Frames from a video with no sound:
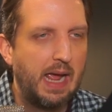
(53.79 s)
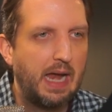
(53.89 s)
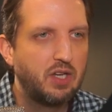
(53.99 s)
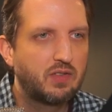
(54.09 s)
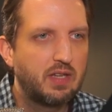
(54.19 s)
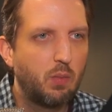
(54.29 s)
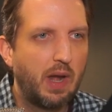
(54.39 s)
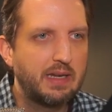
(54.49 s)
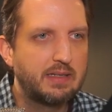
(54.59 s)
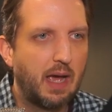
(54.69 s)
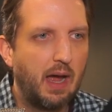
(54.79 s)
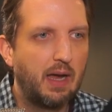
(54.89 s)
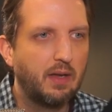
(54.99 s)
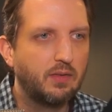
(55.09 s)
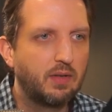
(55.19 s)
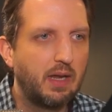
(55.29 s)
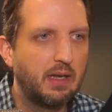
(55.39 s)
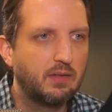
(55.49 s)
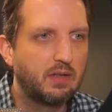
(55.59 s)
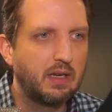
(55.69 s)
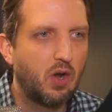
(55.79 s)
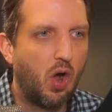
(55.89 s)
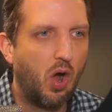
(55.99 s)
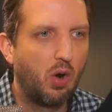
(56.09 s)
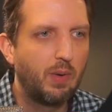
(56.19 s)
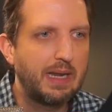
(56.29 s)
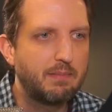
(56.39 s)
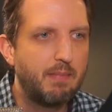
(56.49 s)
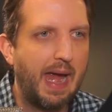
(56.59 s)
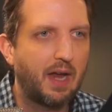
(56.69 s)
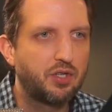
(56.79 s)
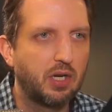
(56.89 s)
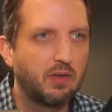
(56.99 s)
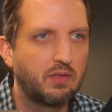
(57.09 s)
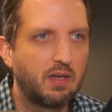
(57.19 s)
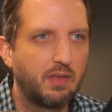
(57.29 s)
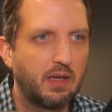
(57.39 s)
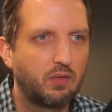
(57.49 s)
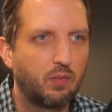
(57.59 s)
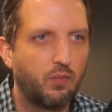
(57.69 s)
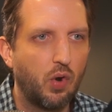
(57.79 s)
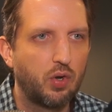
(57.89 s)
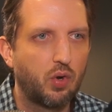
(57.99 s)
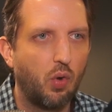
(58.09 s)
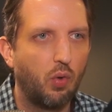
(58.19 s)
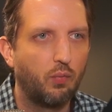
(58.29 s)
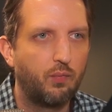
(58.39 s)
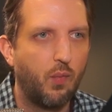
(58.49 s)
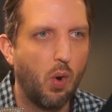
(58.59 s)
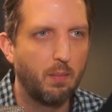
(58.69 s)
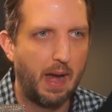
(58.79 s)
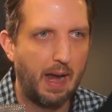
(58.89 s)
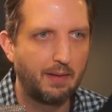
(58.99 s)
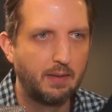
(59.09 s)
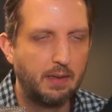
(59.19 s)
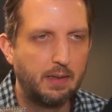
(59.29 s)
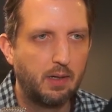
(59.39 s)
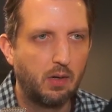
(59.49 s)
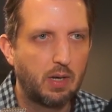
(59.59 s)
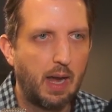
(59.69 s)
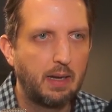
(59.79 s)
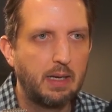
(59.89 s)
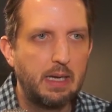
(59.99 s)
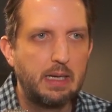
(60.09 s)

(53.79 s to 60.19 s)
And you can see what it does is it already matches to this vertical format. Okay.